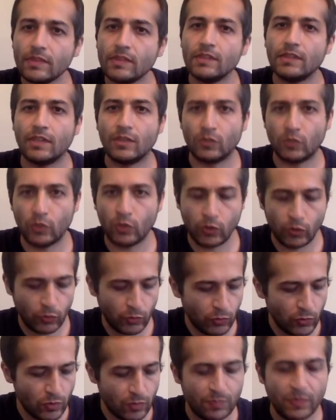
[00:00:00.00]
that you
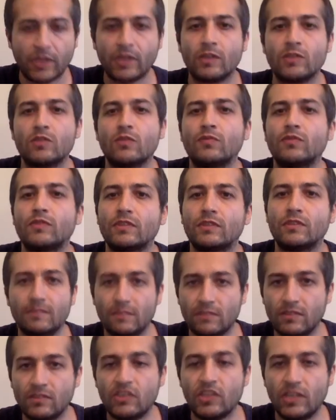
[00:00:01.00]
use because of the
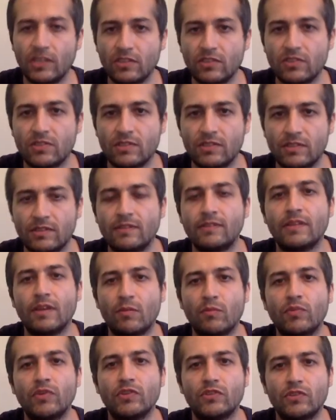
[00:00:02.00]
changes in the
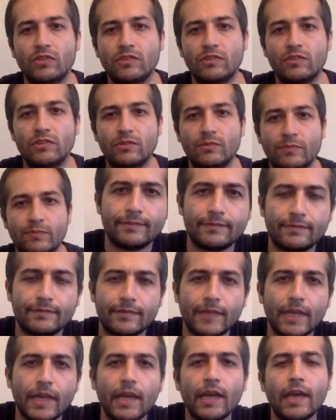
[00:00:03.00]
temperatures.
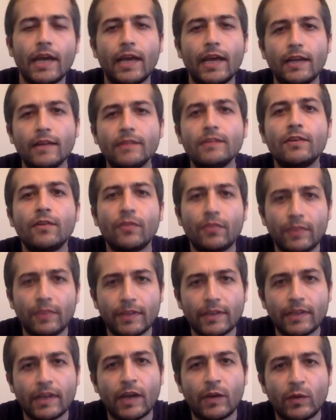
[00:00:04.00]
Another
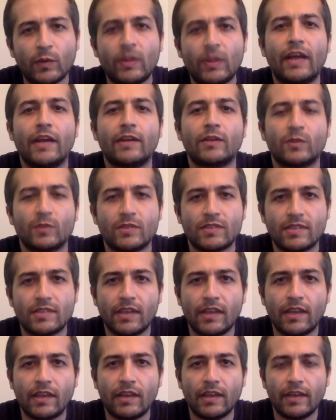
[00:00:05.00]
thing I would like to
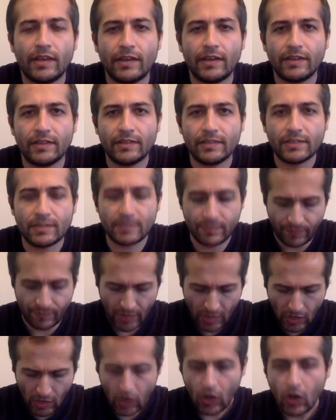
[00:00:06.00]
say is,
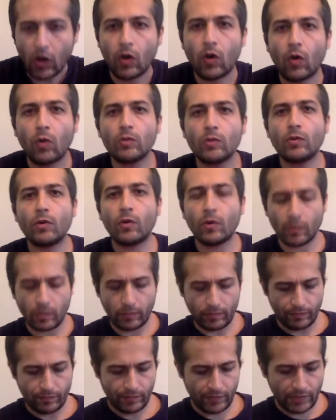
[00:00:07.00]
although
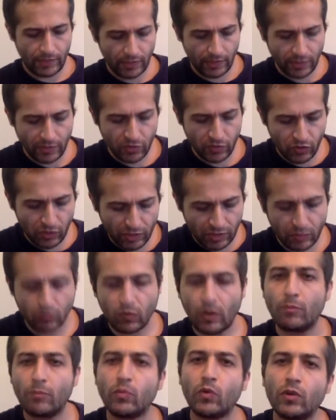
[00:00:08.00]
it's written
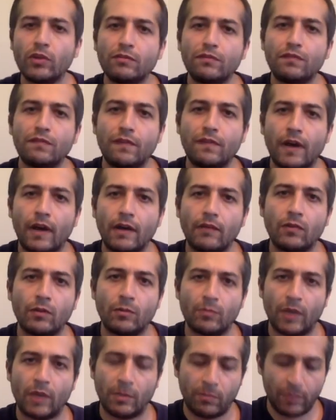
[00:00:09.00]
1.5 on
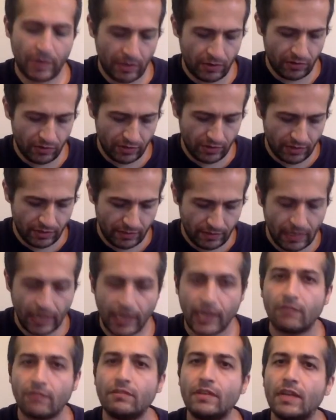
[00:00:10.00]
my battery, I
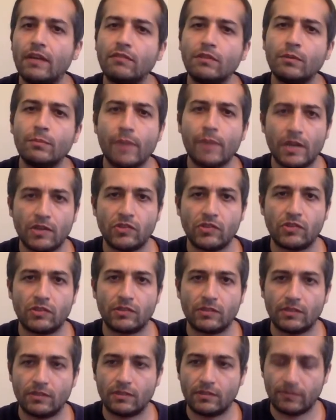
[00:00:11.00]
have never
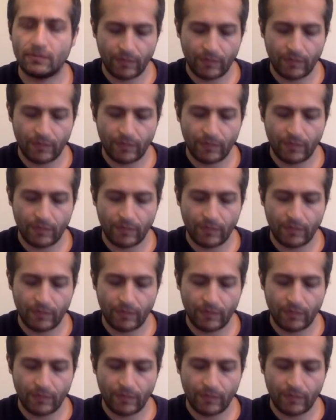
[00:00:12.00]
measured it.